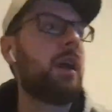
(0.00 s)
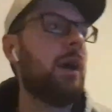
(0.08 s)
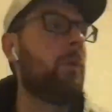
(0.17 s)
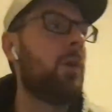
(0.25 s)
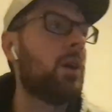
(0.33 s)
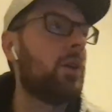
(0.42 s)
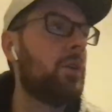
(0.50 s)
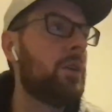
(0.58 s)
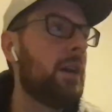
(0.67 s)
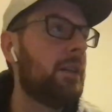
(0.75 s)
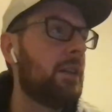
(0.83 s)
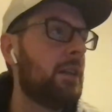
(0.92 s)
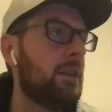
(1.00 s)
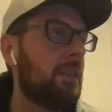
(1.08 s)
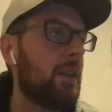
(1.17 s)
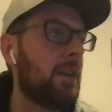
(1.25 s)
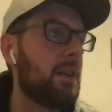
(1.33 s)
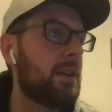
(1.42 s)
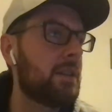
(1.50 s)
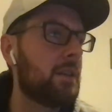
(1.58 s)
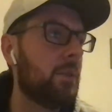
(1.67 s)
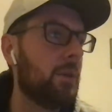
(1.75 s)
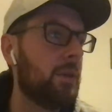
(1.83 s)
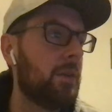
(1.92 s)
I want Cole Anthony to
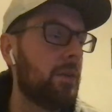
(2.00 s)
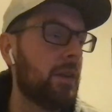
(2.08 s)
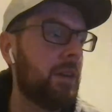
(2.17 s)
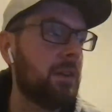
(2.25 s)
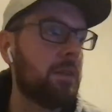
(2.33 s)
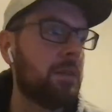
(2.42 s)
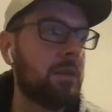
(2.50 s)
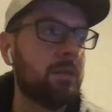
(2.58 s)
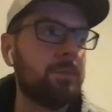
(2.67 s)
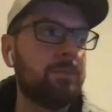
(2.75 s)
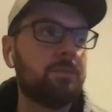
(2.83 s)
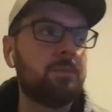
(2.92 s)
the Knicks at 23.